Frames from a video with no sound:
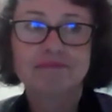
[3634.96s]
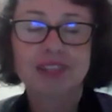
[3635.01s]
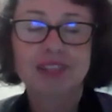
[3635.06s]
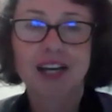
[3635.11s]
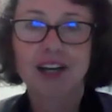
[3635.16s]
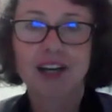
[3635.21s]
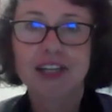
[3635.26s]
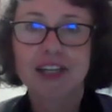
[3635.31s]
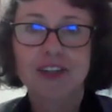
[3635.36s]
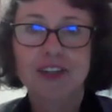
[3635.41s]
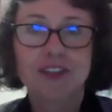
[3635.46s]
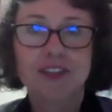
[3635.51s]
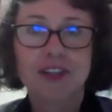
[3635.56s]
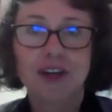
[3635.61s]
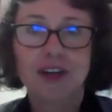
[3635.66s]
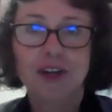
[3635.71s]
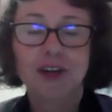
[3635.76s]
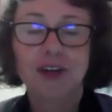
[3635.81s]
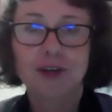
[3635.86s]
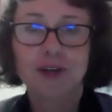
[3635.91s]
I don't
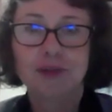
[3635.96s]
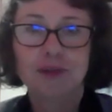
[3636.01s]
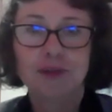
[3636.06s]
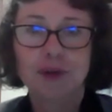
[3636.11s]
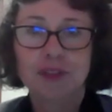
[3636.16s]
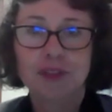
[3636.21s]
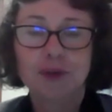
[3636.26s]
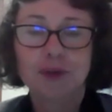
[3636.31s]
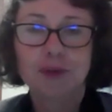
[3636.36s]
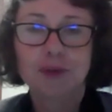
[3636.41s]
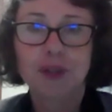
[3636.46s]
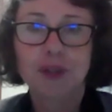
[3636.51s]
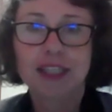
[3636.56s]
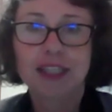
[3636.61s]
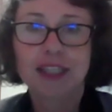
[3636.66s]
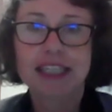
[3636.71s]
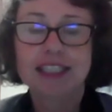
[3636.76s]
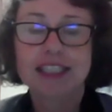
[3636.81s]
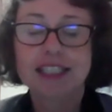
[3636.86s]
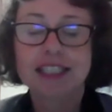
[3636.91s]
know what the word
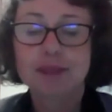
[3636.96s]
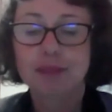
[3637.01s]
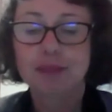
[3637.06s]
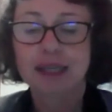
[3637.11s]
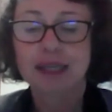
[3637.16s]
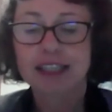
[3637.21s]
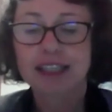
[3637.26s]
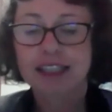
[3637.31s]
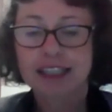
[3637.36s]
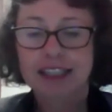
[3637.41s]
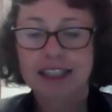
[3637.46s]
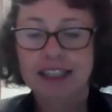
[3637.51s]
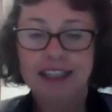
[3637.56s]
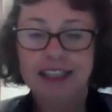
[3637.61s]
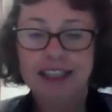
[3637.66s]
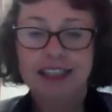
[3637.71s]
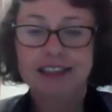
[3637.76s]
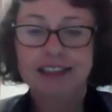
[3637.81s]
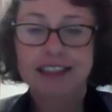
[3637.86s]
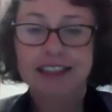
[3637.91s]
is, but
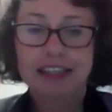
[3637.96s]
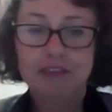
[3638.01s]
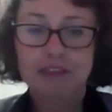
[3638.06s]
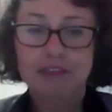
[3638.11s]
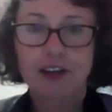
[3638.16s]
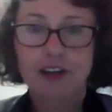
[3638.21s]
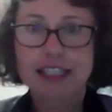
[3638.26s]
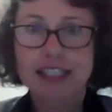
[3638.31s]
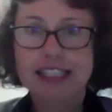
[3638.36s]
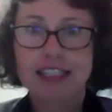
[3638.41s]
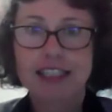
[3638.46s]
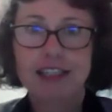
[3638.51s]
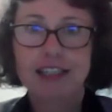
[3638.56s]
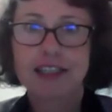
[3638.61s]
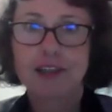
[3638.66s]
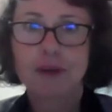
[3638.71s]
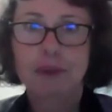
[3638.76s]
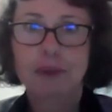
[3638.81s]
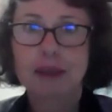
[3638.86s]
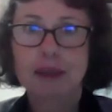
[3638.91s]
they find it a
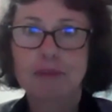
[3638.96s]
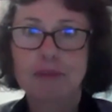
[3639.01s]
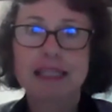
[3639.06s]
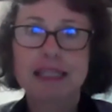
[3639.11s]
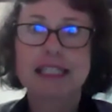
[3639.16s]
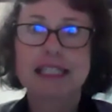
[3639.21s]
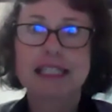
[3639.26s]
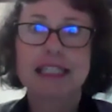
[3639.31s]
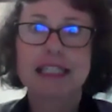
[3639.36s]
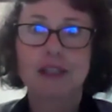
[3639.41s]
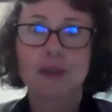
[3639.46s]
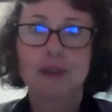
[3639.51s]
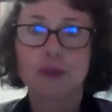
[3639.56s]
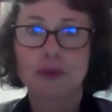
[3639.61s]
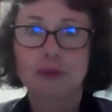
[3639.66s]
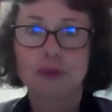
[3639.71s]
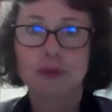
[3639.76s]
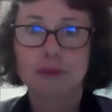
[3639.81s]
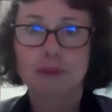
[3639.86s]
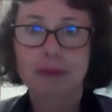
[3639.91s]
little bit
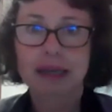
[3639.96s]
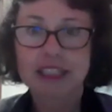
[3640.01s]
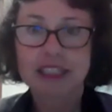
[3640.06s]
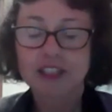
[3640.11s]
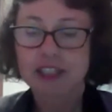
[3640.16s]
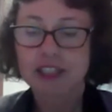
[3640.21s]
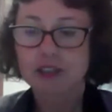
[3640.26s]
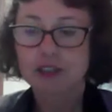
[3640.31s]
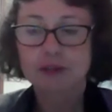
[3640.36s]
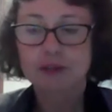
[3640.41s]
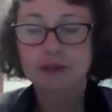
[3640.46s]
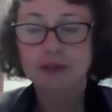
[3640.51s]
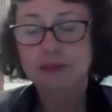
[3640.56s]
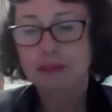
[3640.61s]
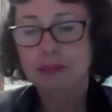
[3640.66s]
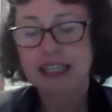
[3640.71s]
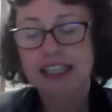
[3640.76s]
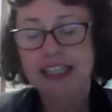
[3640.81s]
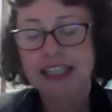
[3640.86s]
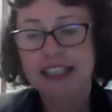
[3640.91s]
mystical or magical,
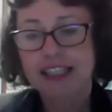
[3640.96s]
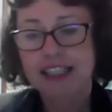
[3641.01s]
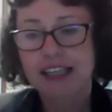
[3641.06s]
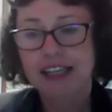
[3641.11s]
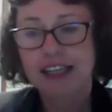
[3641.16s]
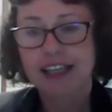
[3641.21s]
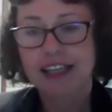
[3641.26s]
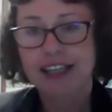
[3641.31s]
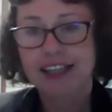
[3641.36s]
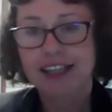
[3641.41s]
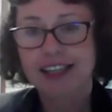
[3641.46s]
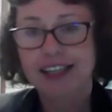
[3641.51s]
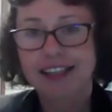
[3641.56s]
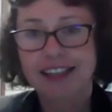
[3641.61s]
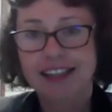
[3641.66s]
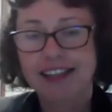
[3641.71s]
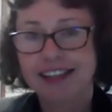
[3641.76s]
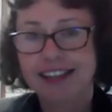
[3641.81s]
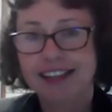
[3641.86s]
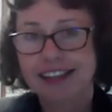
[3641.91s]
but
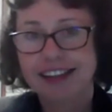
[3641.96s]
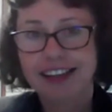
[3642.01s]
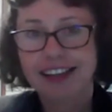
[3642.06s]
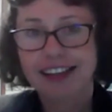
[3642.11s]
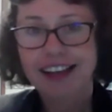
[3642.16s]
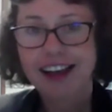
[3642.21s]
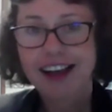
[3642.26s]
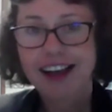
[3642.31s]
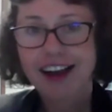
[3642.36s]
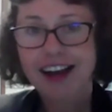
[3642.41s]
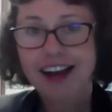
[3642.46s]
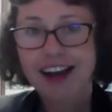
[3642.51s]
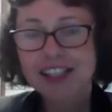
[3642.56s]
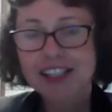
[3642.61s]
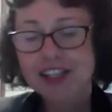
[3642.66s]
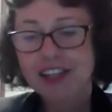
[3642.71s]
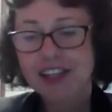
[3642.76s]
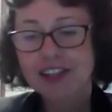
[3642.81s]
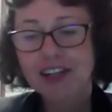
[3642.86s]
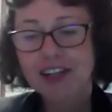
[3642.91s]
I
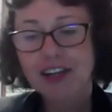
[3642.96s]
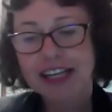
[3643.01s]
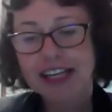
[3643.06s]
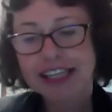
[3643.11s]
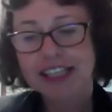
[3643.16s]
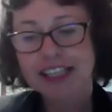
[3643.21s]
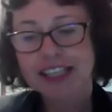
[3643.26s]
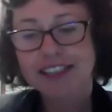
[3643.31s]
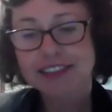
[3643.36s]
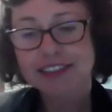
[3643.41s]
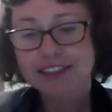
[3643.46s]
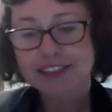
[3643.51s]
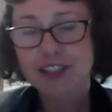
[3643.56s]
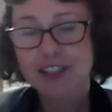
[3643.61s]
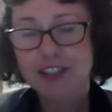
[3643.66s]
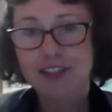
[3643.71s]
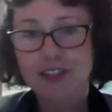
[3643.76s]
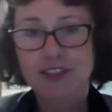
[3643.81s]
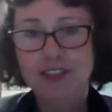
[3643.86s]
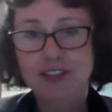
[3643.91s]
don't like
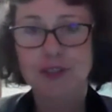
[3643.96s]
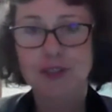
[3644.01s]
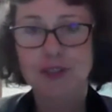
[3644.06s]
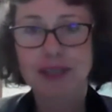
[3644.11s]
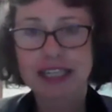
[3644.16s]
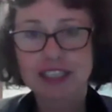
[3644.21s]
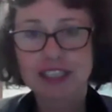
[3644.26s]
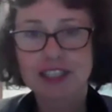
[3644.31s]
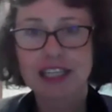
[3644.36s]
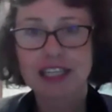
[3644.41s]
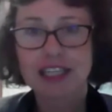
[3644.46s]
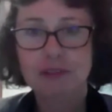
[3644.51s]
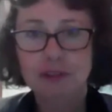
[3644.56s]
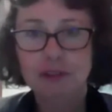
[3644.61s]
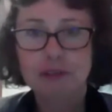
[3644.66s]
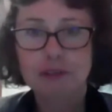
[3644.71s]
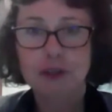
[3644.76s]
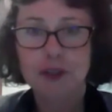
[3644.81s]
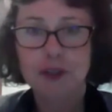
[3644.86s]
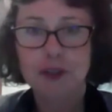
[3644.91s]
to actually
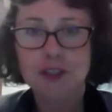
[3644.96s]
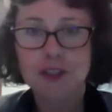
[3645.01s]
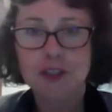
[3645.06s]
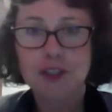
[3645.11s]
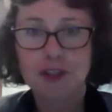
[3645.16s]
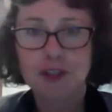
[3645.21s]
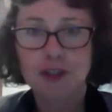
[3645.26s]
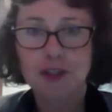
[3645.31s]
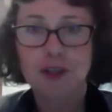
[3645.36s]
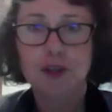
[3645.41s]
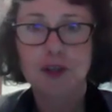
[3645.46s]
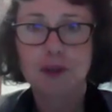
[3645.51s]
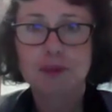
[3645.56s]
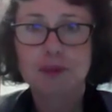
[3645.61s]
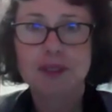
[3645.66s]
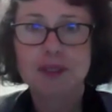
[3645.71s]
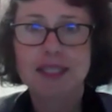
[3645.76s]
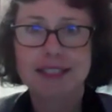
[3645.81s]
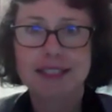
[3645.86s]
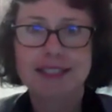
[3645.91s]
refer to the
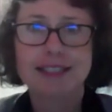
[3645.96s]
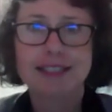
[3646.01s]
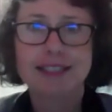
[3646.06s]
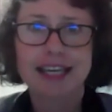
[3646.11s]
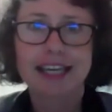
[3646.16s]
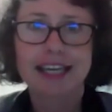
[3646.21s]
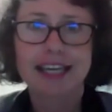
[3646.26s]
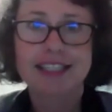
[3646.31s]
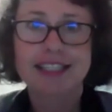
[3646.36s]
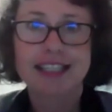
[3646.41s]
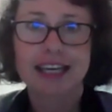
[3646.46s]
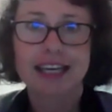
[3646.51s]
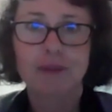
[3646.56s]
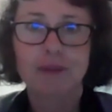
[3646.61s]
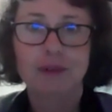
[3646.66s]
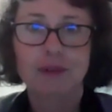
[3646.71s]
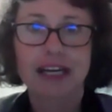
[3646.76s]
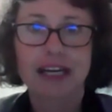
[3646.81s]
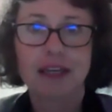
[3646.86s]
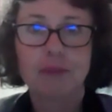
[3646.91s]
herbs as that
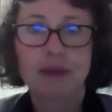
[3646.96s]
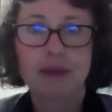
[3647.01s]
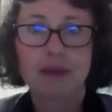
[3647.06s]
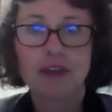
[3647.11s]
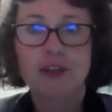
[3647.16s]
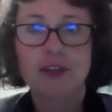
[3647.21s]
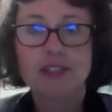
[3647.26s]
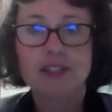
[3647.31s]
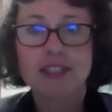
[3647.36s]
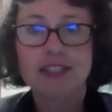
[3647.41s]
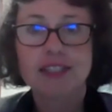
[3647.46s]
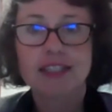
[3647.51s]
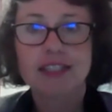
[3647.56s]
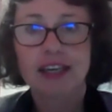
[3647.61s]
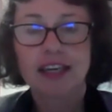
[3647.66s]
way, because